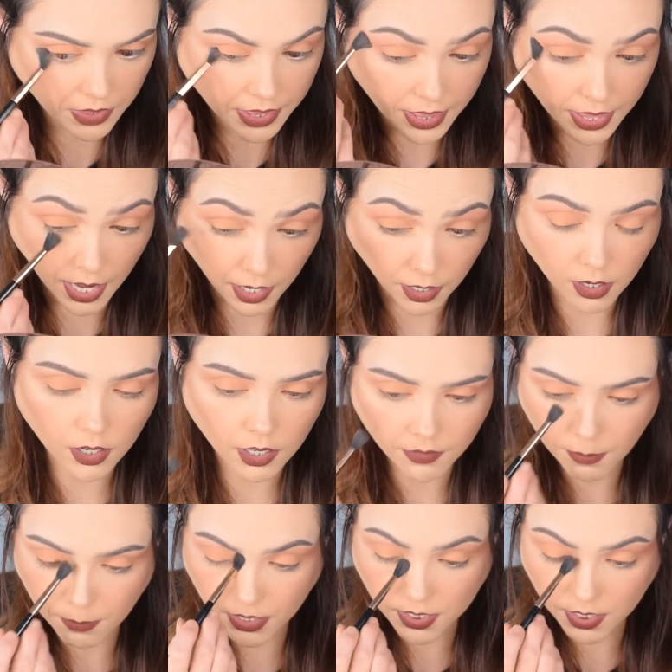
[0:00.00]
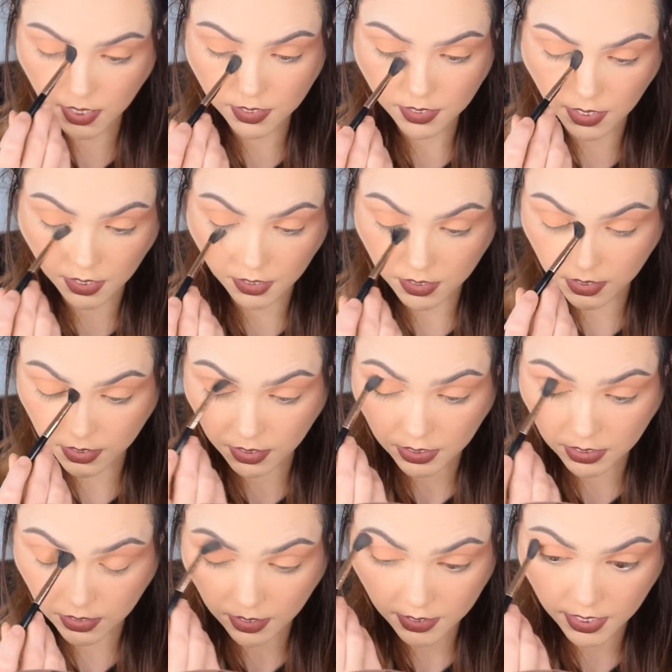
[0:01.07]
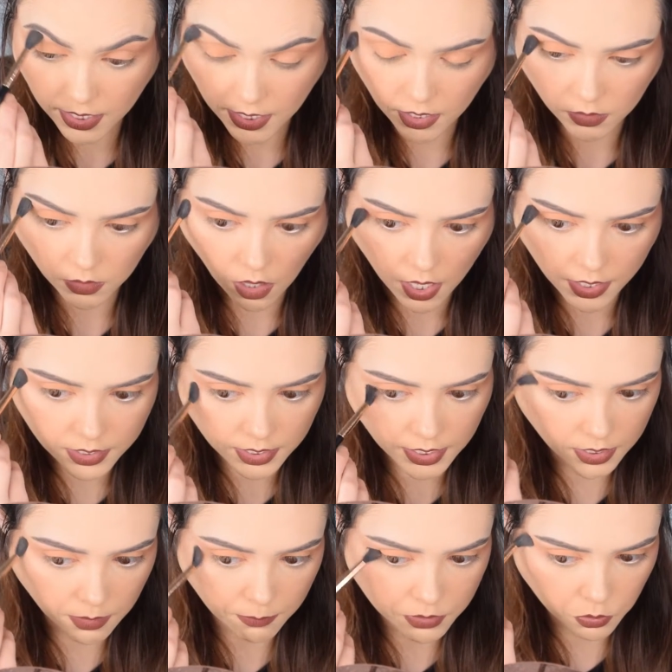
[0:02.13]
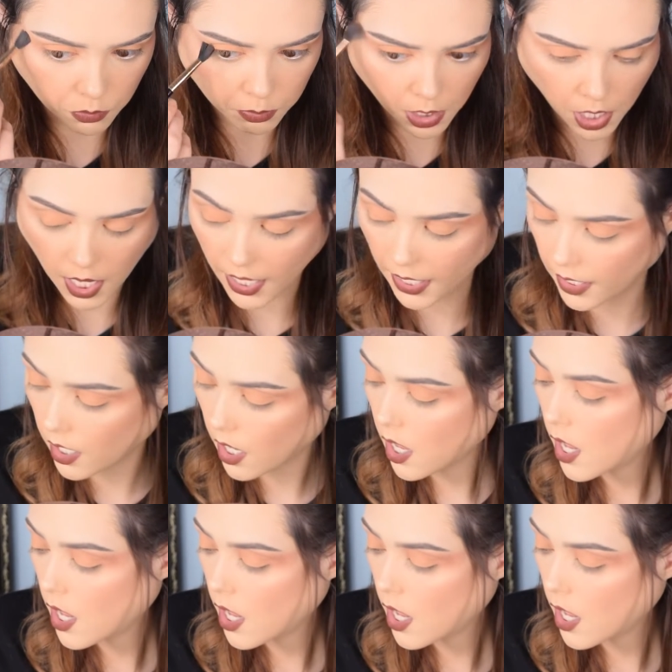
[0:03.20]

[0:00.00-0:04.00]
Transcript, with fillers: there, if that makes sense. Like, it, it's not taking a lot to get them to apply.